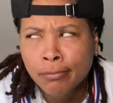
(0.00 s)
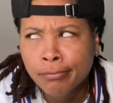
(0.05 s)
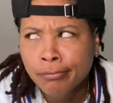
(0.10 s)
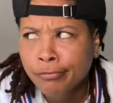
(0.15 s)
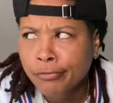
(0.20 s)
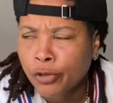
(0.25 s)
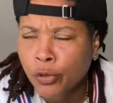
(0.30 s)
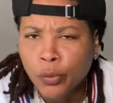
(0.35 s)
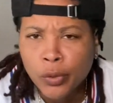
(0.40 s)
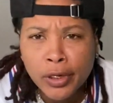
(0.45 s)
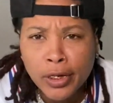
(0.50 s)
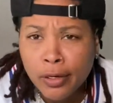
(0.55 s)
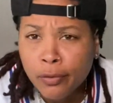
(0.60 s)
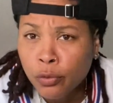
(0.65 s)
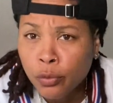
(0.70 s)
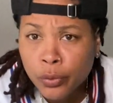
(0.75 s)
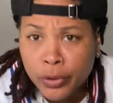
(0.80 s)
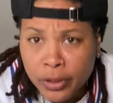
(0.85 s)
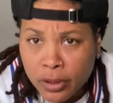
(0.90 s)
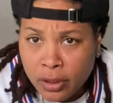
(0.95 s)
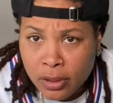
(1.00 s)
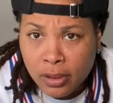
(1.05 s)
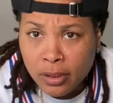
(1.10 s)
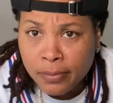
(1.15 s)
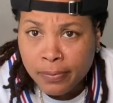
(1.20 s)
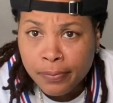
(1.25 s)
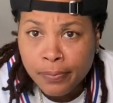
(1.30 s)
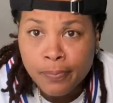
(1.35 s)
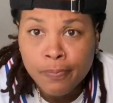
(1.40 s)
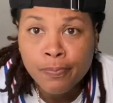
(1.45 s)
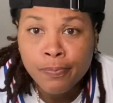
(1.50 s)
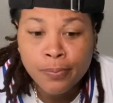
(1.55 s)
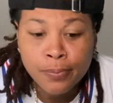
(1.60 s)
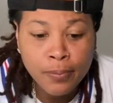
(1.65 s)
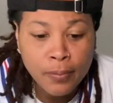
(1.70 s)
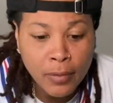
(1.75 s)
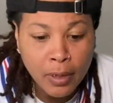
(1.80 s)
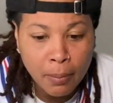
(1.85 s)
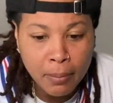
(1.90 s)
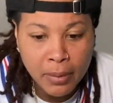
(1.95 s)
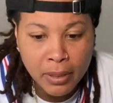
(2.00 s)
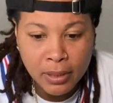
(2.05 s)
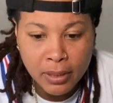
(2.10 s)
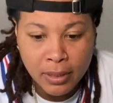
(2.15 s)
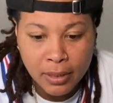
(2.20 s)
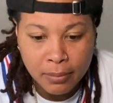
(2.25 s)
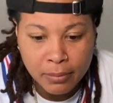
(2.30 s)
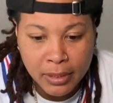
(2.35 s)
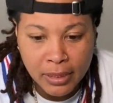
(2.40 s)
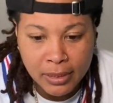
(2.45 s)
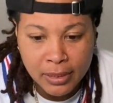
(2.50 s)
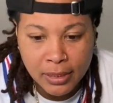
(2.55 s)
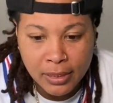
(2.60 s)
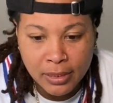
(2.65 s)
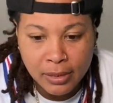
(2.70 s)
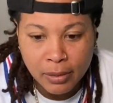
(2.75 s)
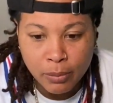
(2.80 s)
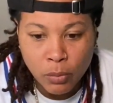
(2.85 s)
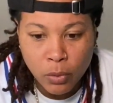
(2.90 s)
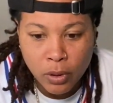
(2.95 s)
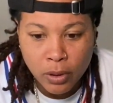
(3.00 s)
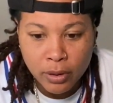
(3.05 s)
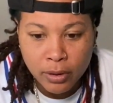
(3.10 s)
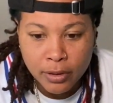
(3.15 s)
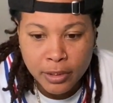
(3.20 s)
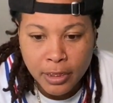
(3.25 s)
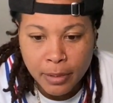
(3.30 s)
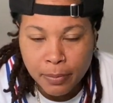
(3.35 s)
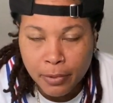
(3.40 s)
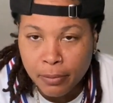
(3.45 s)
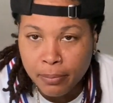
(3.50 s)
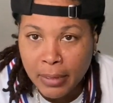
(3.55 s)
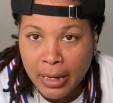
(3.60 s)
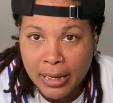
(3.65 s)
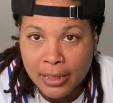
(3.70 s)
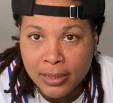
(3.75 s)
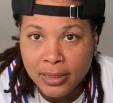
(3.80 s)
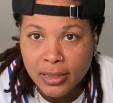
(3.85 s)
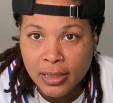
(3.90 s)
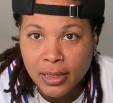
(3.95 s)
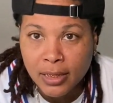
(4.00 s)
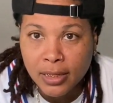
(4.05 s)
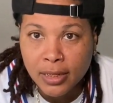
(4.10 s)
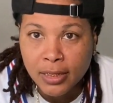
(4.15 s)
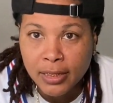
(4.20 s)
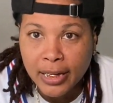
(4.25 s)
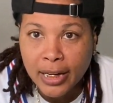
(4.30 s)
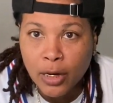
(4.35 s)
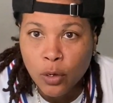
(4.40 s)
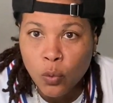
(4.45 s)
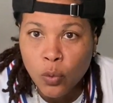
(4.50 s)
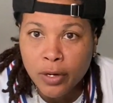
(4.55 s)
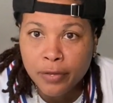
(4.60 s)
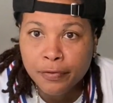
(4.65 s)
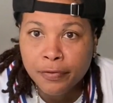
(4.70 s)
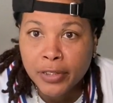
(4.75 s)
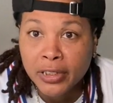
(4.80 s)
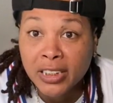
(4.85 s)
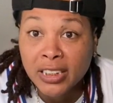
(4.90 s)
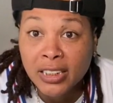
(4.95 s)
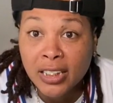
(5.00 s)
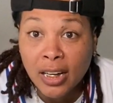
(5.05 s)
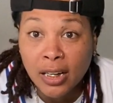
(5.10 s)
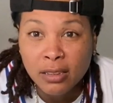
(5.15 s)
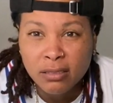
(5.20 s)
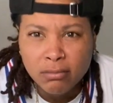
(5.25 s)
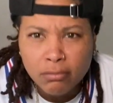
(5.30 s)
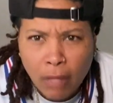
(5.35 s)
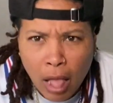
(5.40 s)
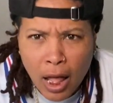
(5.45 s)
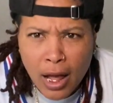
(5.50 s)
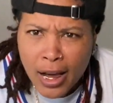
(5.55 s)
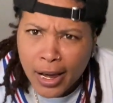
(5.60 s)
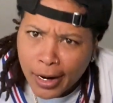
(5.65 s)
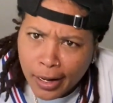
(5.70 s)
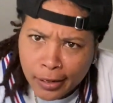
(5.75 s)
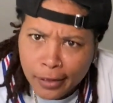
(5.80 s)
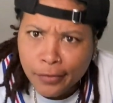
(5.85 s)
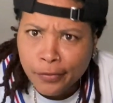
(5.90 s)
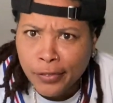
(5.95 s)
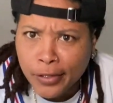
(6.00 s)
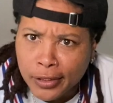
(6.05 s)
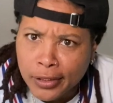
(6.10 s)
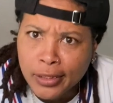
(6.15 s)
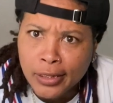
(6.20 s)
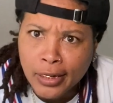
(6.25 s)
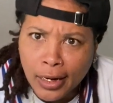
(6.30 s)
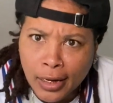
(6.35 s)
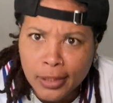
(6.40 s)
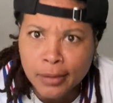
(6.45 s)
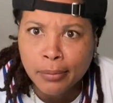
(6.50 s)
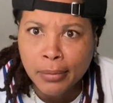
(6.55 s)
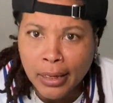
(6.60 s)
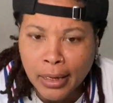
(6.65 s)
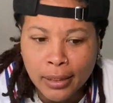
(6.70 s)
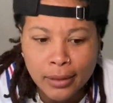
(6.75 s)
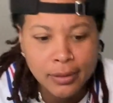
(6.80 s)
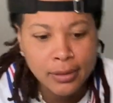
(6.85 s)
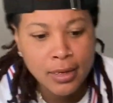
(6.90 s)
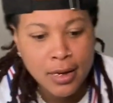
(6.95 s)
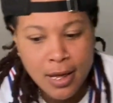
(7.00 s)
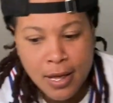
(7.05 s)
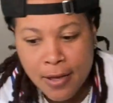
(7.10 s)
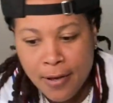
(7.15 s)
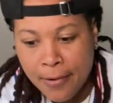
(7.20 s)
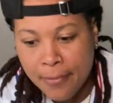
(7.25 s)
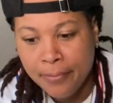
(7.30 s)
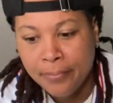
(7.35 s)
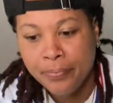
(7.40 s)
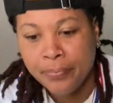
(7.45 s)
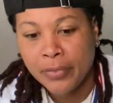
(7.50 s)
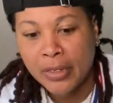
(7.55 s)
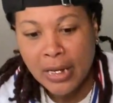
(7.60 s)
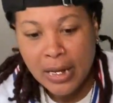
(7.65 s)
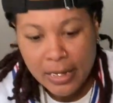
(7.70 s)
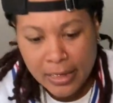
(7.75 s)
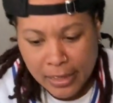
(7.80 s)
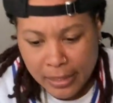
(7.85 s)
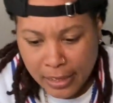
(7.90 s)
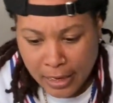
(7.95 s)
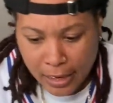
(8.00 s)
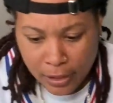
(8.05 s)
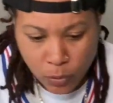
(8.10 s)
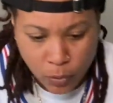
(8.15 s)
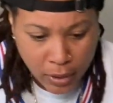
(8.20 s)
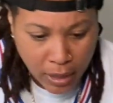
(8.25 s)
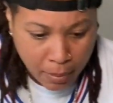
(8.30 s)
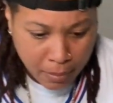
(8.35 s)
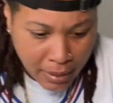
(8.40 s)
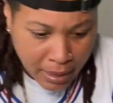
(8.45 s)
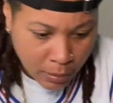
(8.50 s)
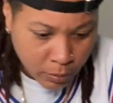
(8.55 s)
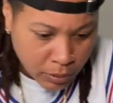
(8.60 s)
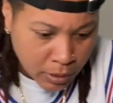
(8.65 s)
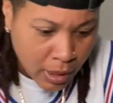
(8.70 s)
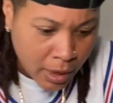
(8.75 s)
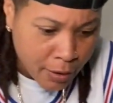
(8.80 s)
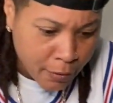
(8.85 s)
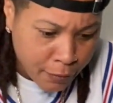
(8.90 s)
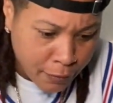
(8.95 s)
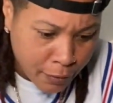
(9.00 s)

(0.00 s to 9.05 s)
for whatever reason. But this is the more cheaper box. They got a $150 box. And then the other one I bought was like